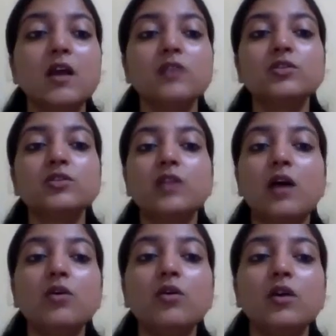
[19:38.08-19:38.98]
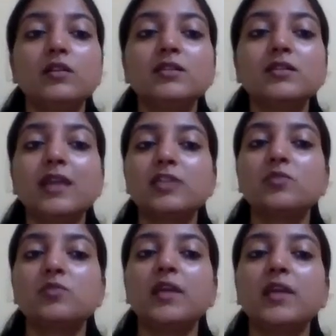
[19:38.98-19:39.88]
so now this
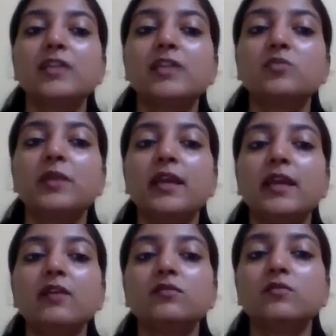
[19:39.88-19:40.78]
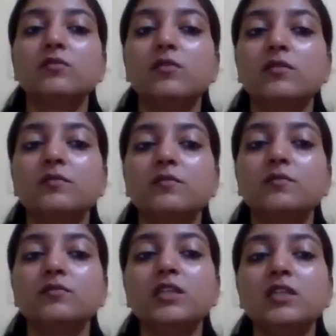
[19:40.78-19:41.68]
HbA, HbA,
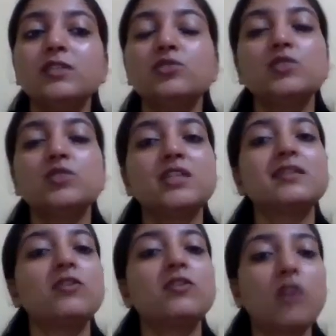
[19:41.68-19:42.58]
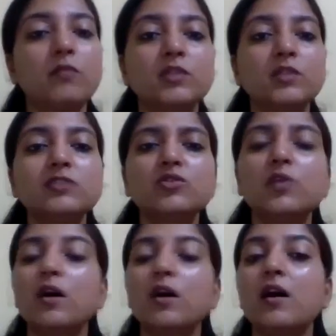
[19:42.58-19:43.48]
these two genes are normal, so
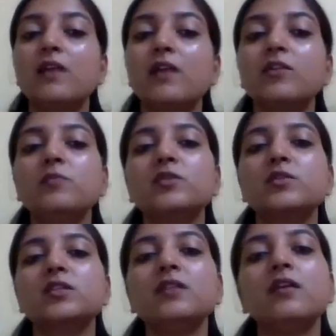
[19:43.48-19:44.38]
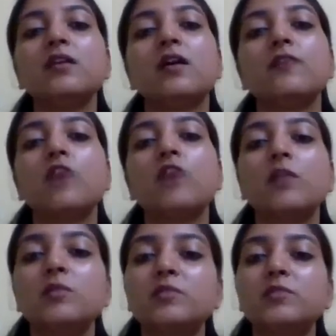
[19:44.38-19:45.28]
100%
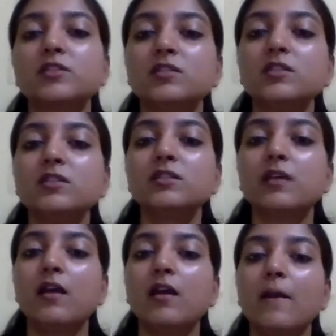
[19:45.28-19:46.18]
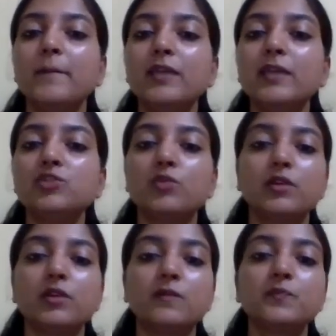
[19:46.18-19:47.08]
normal person is being shown here.